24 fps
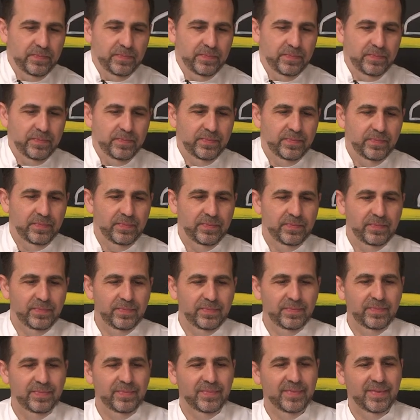
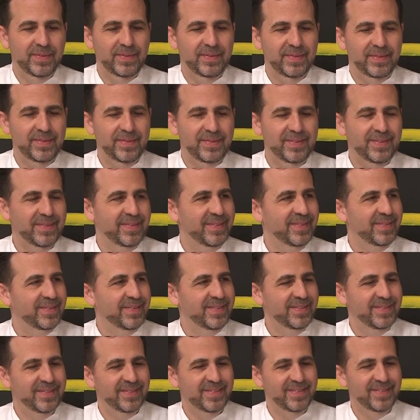
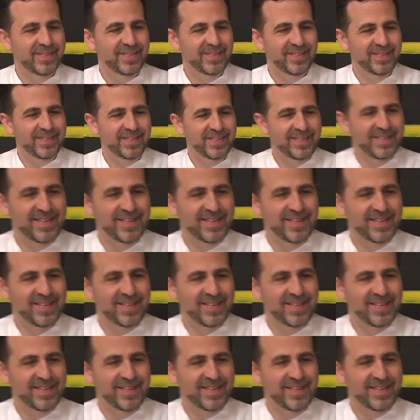(silent)